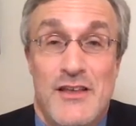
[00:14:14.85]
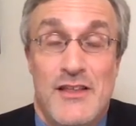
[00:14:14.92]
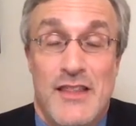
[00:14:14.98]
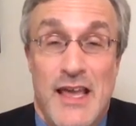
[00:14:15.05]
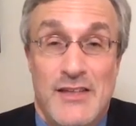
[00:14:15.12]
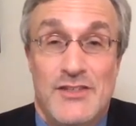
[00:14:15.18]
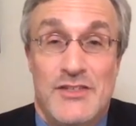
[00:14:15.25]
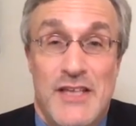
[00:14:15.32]

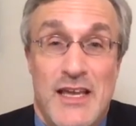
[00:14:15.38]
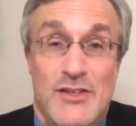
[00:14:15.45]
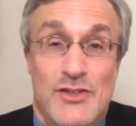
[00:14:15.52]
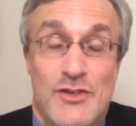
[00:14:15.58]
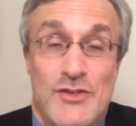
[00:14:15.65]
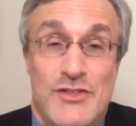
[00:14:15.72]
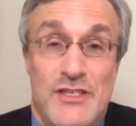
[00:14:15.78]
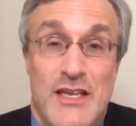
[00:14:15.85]
That
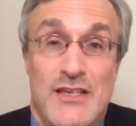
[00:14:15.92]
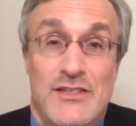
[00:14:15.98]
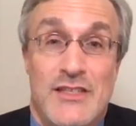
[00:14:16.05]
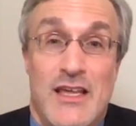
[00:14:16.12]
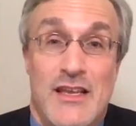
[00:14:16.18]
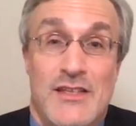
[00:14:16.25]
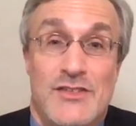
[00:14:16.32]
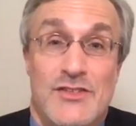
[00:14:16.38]
statute says
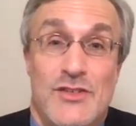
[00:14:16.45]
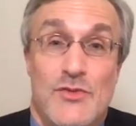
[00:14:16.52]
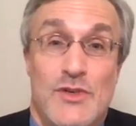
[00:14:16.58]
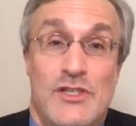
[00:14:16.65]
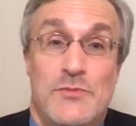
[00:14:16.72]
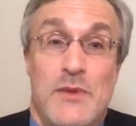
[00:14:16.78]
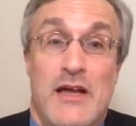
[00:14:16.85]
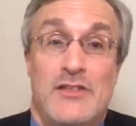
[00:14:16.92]
that it's the
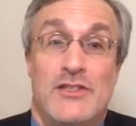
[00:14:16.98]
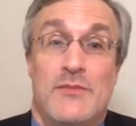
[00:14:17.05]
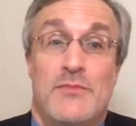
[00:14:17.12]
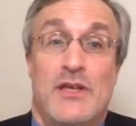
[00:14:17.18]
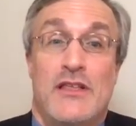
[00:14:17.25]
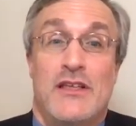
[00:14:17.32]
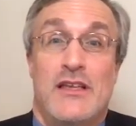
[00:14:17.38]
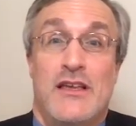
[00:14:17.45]

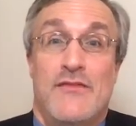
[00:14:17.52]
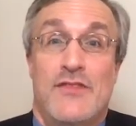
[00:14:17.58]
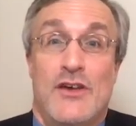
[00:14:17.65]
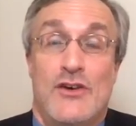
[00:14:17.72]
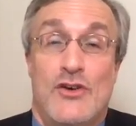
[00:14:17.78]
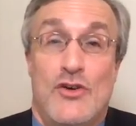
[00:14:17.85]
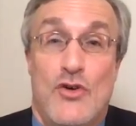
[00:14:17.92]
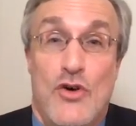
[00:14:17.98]
responsibility of the
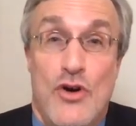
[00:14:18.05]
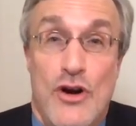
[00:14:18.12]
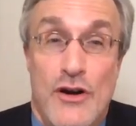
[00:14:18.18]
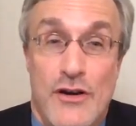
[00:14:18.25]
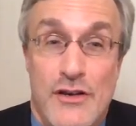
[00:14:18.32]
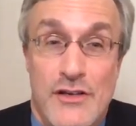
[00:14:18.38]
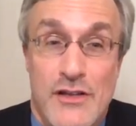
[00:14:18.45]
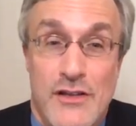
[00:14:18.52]

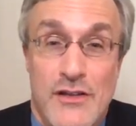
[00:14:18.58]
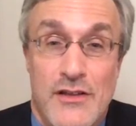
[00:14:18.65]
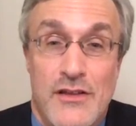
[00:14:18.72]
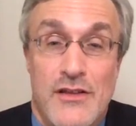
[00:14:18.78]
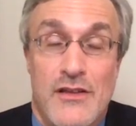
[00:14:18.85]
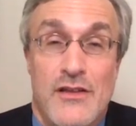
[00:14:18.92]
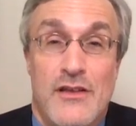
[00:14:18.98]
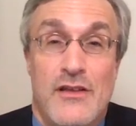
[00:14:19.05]
court
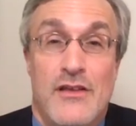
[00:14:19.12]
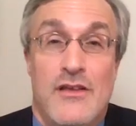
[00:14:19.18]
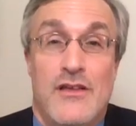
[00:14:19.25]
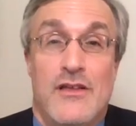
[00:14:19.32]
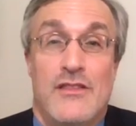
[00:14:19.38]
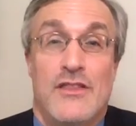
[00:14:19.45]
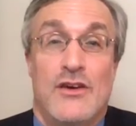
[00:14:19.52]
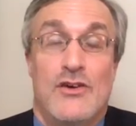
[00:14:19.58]

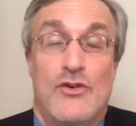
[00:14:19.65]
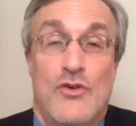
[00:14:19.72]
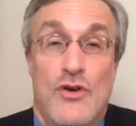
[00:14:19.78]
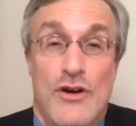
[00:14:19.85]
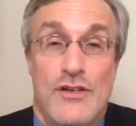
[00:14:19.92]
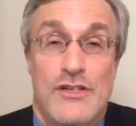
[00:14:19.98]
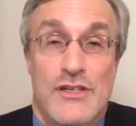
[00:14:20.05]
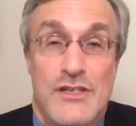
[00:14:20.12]

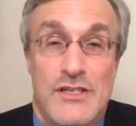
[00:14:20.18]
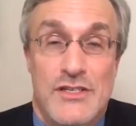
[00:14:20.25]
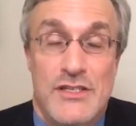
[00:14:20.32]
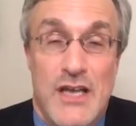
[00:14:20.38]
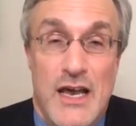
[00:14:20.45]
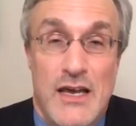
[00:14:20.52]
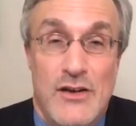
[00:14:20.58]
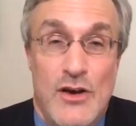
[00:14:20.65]
to
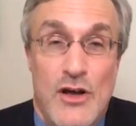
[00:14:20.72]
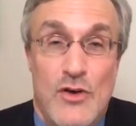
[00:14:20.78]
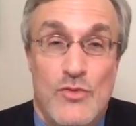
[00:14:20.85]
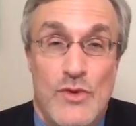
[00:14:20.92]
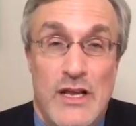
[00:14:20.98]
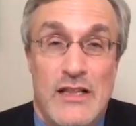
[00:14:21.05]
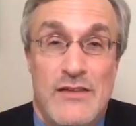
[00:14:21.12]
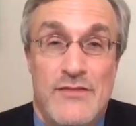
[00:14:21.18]
decide all
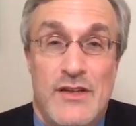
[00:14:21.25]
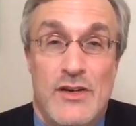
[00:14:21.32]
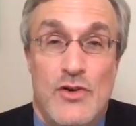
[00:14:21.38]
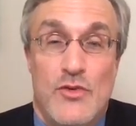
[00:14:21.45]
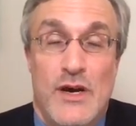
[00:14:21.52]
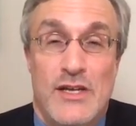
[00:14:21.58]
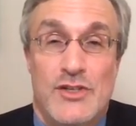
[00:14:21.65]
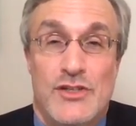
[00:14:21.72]
relevant
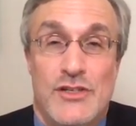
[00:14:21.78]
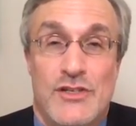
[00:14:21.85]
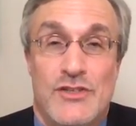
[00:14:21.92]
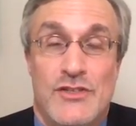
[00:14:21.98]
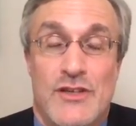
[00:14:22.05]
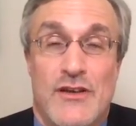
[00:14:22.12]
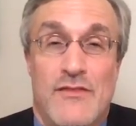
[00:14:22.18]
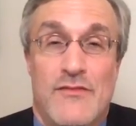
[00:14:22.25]

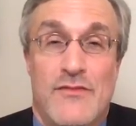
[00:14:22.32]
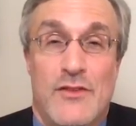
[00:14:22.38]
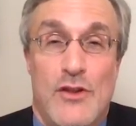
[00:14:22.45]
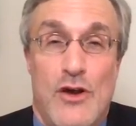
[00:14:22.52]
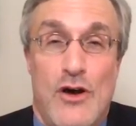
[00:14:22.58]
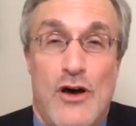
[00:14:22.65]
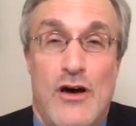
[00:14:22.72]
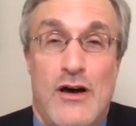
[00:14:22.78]
questions of
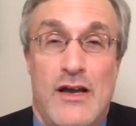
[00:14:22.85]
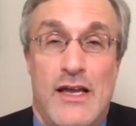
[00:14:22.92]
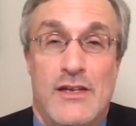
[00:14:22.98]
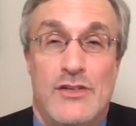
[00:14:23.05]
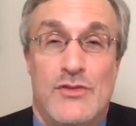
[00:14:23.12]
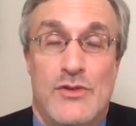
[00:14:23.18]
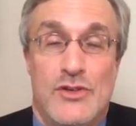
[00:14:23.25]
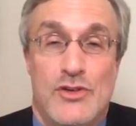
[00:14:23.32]
law and
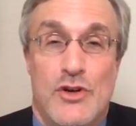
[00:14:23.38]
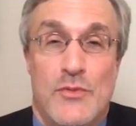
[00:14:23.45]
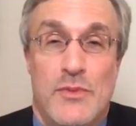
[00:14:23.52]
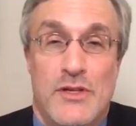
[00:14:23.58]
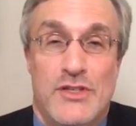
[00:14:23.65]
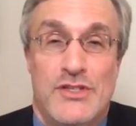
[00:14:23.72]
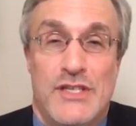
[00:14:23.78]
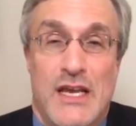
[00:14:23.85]
to
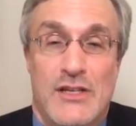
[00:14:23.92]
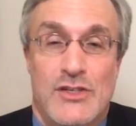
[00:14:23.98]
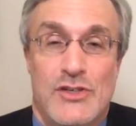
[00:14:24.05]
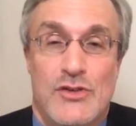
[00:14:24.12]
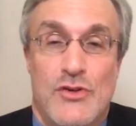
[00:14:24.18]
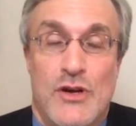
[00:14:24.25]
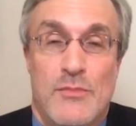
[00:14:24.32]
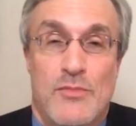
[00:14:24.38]
interpret
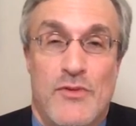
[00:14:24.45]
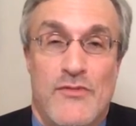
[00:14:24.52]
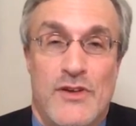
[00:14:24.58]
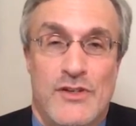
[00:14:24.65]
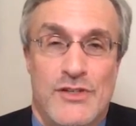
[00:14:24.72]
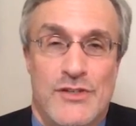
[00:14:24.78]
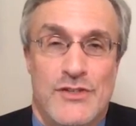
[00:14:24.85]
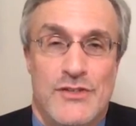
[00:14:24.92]
statutory
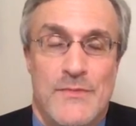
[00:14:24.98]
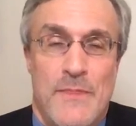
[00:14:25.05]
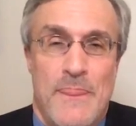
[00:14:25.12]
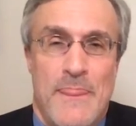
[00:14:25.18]
provisions.